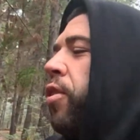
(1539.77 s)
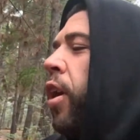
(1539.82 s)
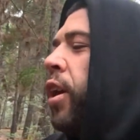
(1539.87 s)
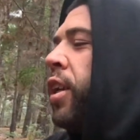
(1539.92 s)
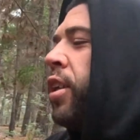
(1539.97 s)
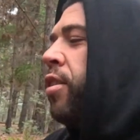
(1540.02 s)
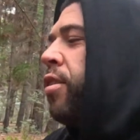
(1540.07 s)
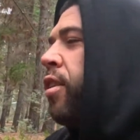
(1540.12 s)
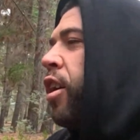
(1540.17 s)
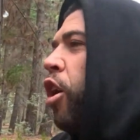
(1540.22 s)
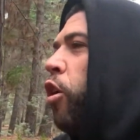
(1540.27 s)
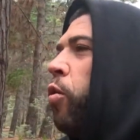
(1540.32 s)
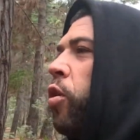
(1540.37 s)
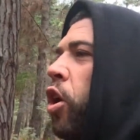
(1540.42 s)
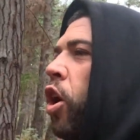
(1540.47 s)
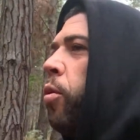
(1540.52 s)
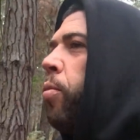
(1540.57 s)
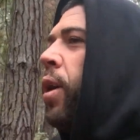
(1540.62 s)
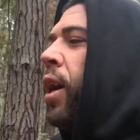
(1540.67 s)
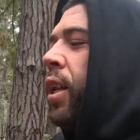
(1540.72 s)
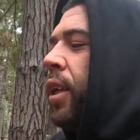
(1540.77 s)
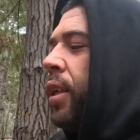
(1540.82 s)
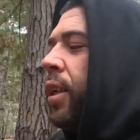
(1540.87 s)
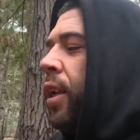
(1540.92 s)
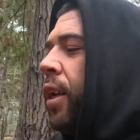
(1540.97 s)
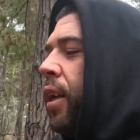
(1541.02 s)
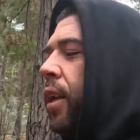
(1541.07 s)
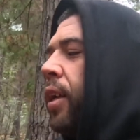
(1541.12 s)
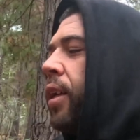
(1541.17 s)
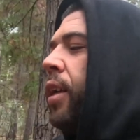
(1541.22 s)
I can tell when I'm at a
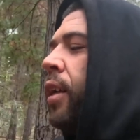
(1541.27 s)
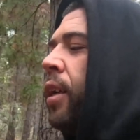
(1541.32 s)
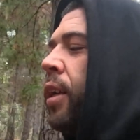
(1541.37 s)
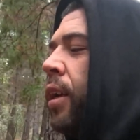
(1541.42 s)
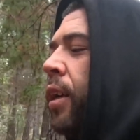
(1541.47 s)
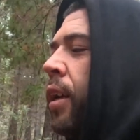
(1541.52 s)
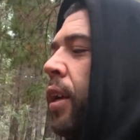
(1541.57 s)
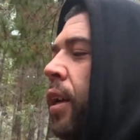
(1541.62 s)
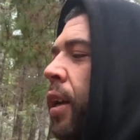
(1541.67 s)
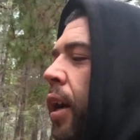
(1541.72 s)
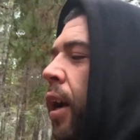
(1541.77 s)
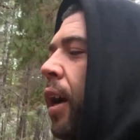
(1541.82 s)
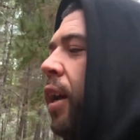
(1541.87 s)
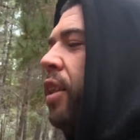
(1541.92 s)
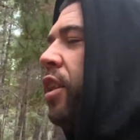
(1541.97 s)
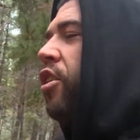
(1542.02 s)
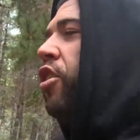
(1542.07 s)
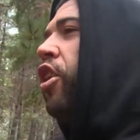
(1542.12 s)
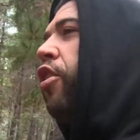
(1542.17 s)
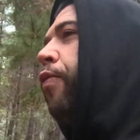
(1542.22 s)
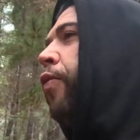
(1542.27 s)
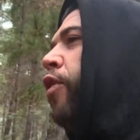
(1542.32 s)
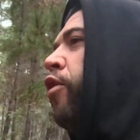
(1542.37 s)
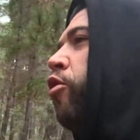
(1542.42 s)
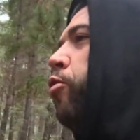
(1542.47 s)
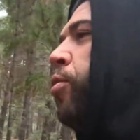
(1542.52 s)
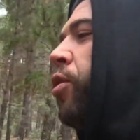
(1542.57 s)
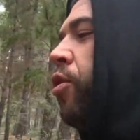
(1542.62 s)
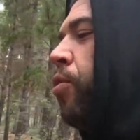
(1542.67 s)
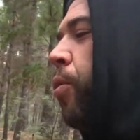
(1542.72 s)
gig and the
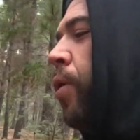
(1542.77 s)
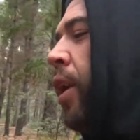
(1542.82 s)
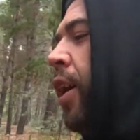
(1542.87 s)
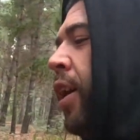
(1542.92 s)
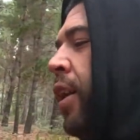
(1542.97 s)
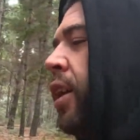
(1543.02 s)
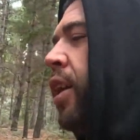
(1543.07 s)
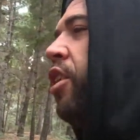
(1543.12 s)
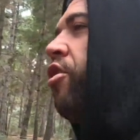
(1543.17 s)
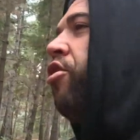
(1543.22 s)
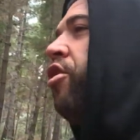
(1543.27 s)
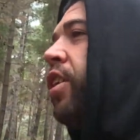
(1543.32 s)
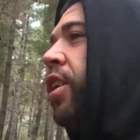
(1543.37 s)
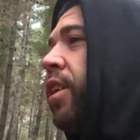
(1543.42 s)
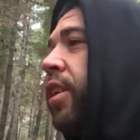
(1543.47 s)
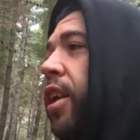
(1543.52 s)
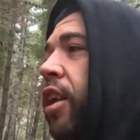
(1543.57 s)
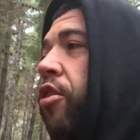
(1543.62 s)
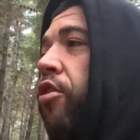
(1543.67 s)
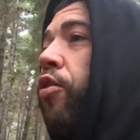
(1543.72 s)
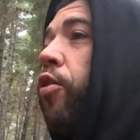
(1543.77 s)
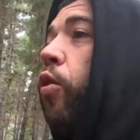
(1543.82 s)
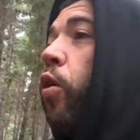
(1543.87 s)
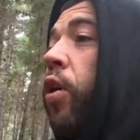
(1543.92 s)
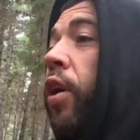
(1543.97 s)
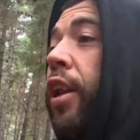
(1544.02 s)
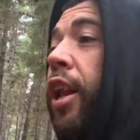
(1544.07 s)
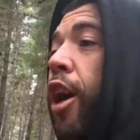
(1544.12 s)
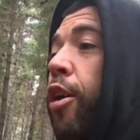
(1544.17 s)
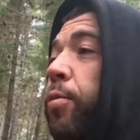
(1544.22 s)
difference between a chick that is
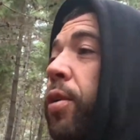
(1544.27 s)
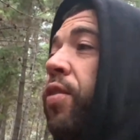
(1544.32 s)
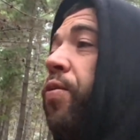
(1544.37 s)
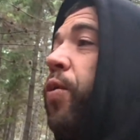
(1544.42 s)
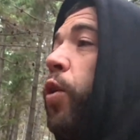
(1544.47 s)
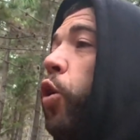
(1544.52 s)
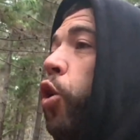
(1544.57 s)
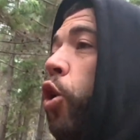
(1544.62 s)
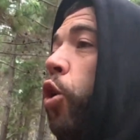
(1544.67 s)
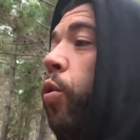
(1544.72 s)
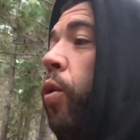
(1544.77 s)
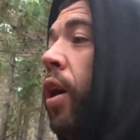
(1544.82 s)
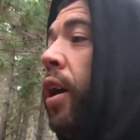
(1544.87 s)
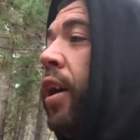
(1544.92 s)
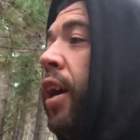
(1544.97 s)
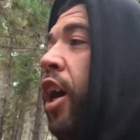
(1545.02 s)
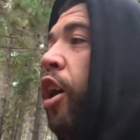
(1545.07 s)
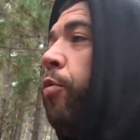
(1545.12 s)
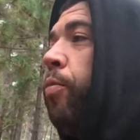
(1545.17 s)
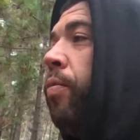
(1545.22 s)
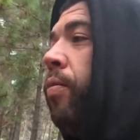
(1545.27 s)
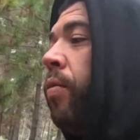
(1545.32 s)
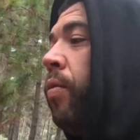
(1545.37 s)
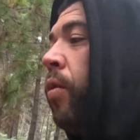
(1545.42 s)
looking at me for who I am